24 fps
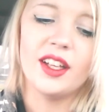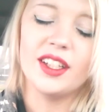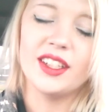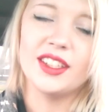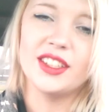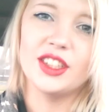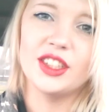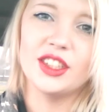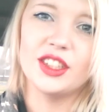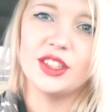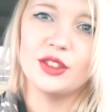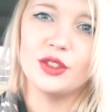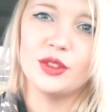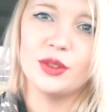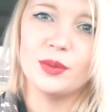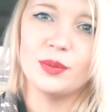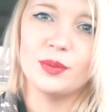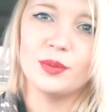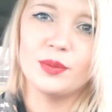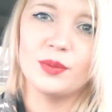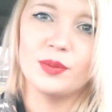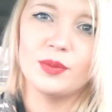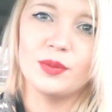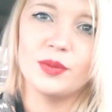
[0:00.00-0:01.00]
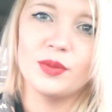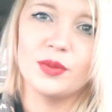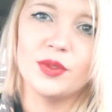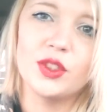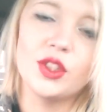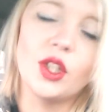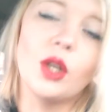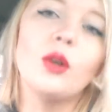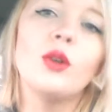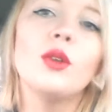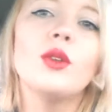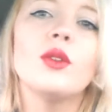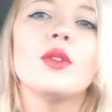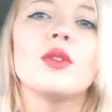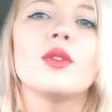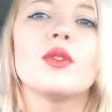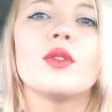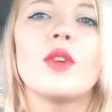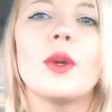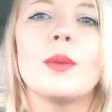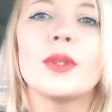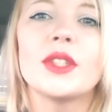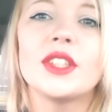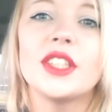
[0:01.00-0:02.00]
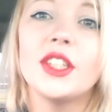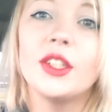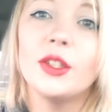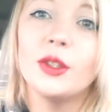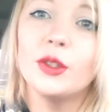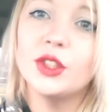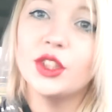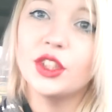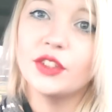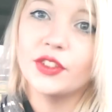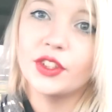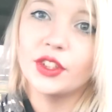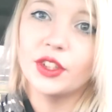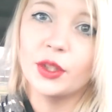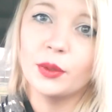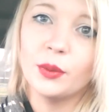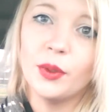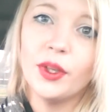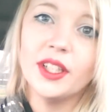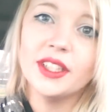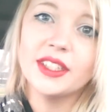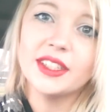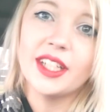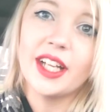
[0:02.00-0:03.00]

just don't represent who she really was,